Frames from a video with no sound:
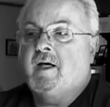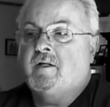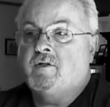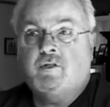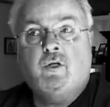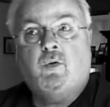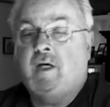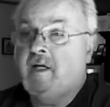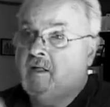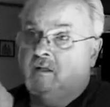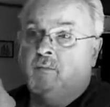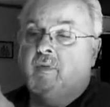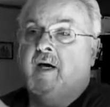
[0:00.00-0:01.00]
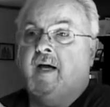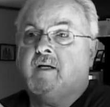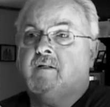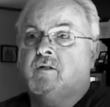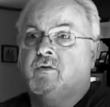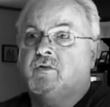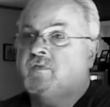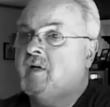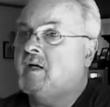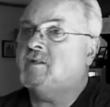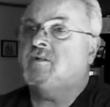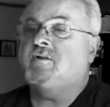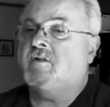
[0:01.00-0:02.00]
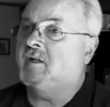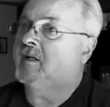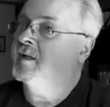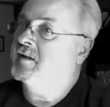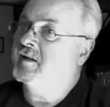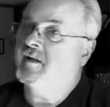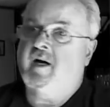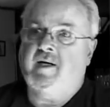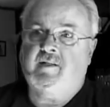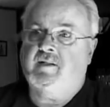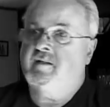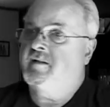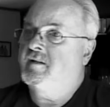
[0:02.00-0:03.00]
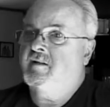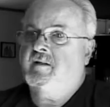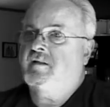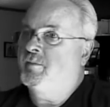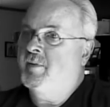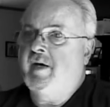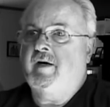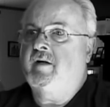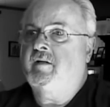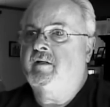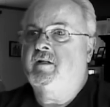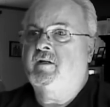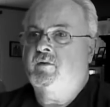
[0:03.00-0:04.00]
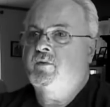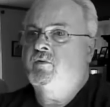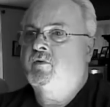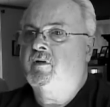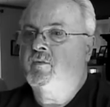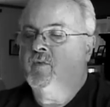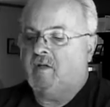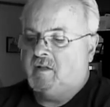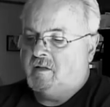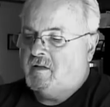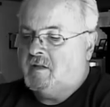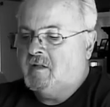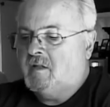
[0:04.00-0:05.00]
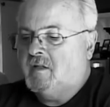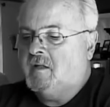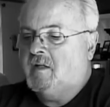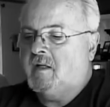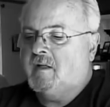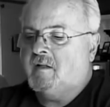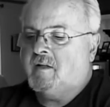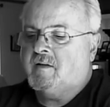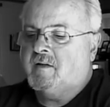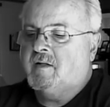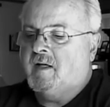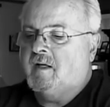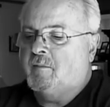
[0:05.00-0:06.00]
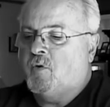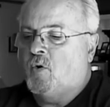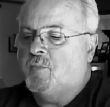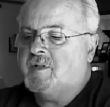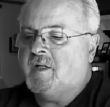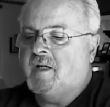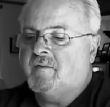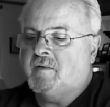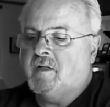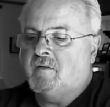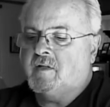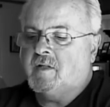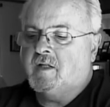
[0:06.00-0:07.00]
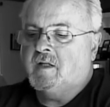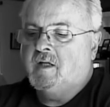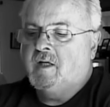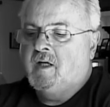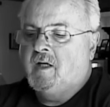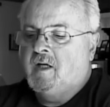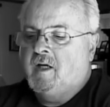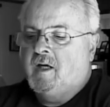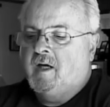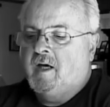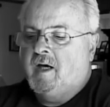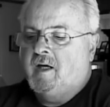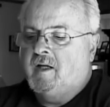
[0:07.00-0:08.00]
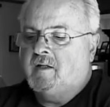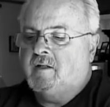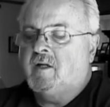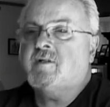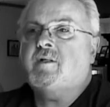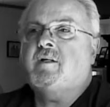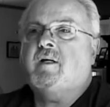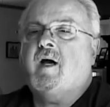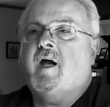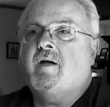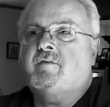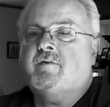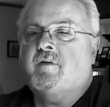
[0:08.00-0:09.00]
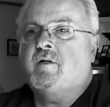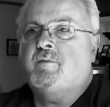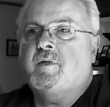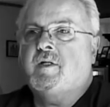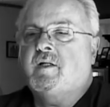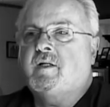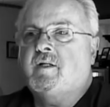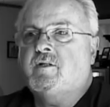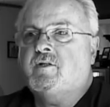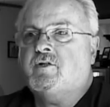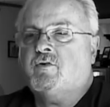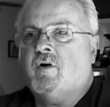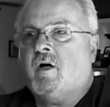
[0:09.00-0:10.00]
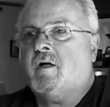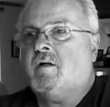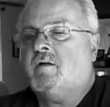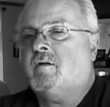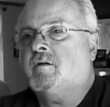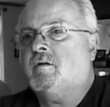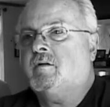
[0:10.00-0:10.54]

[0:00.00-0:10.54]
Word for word: and there's no heat in the back. So as fast as mm. you hmm. could get the guys in, the better. You know, we really wanted to get him home safe and everything. And doesn't the guy in front of me, his truck